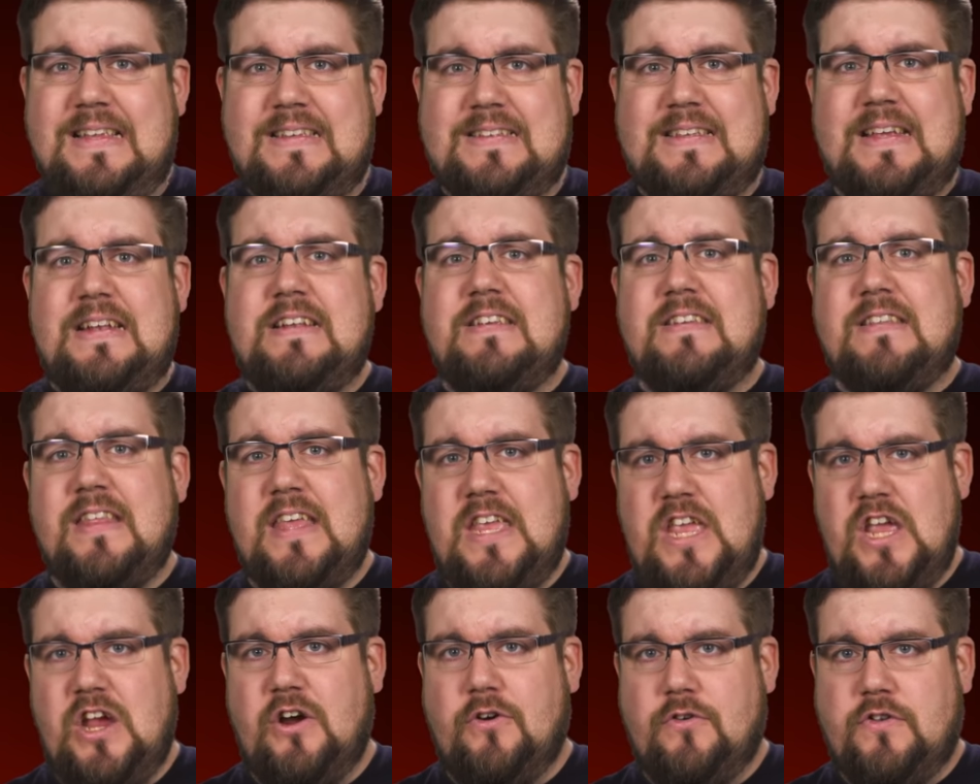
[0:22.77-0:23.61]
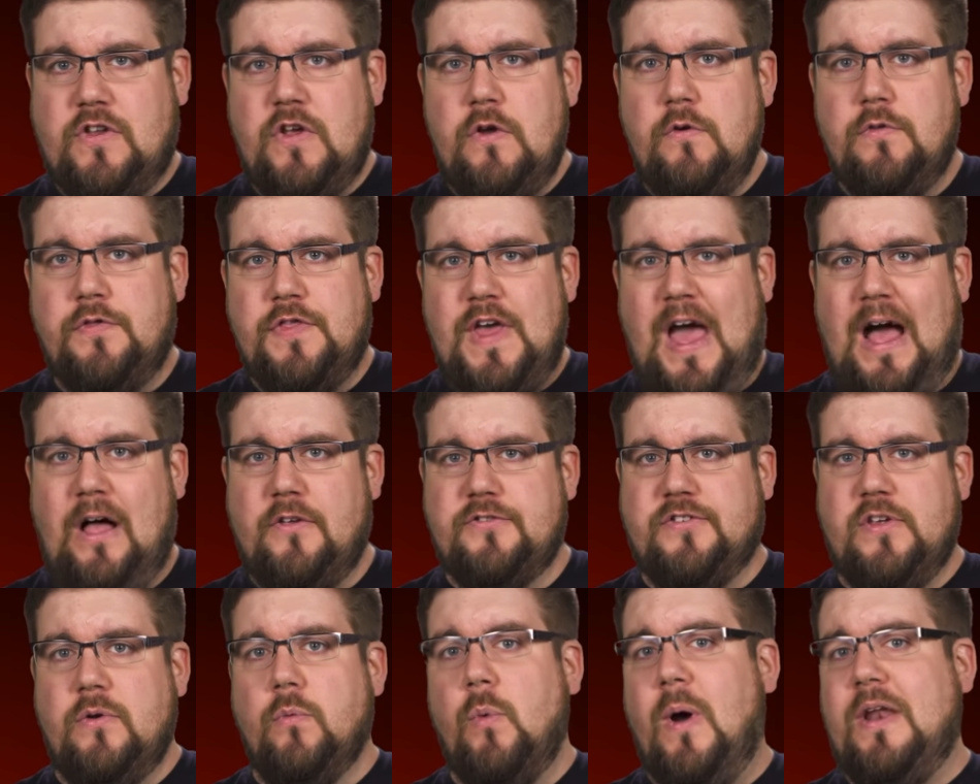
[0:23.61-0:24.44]
since the year
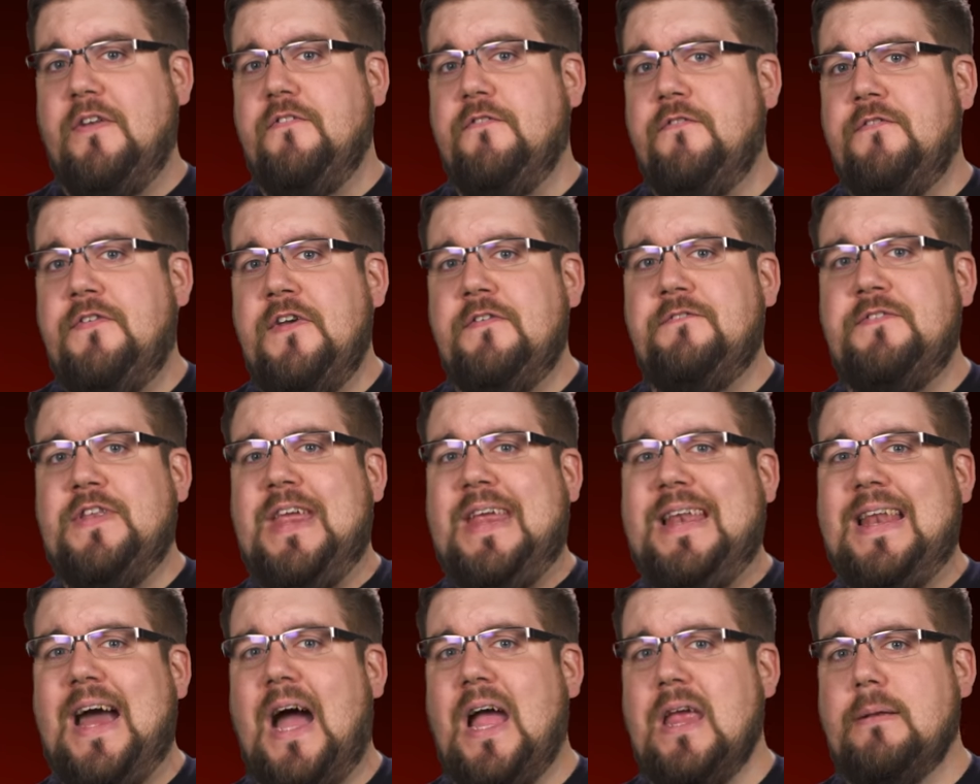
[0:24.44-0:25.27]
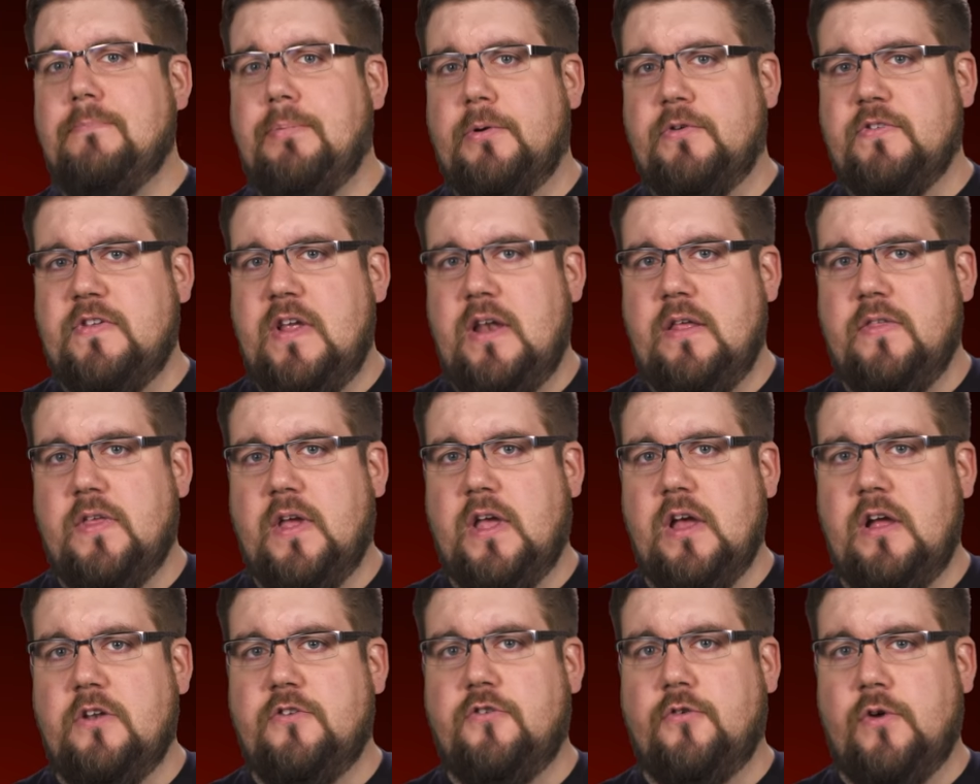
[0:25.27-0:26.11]
2000, when 59% of
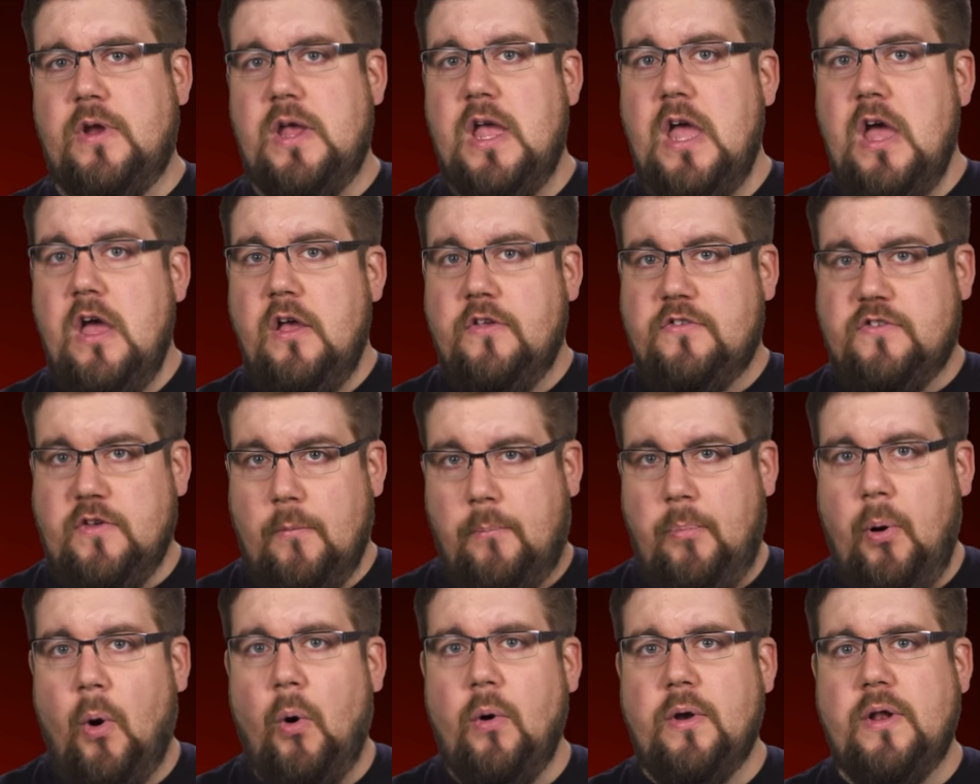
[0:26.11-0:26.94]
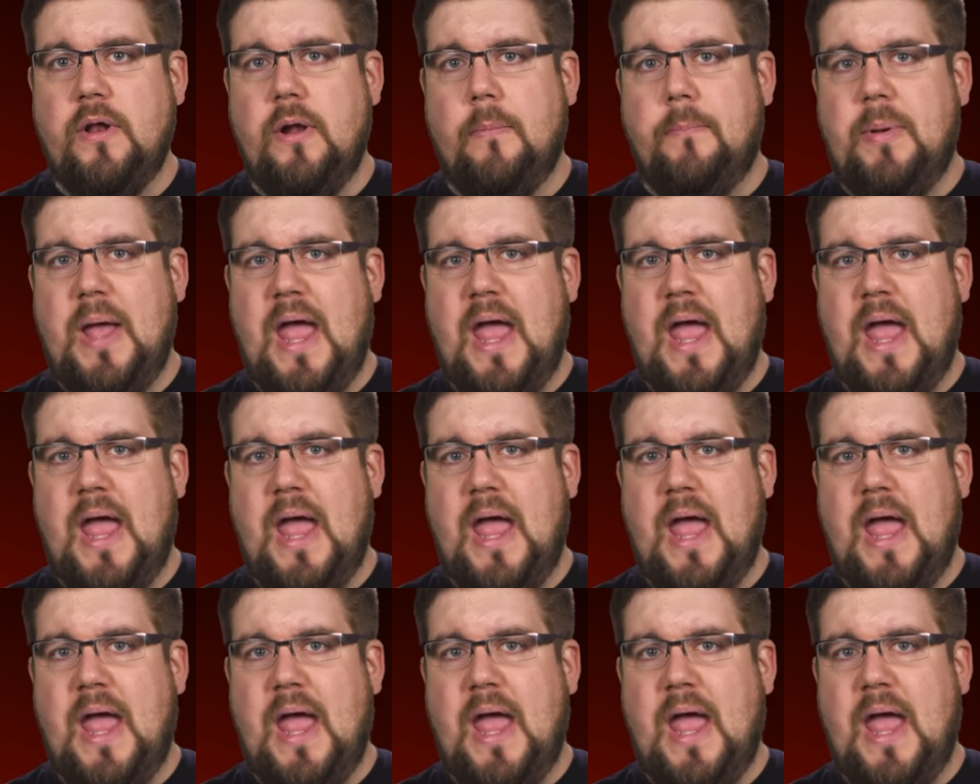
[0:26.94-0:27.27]
the country supported a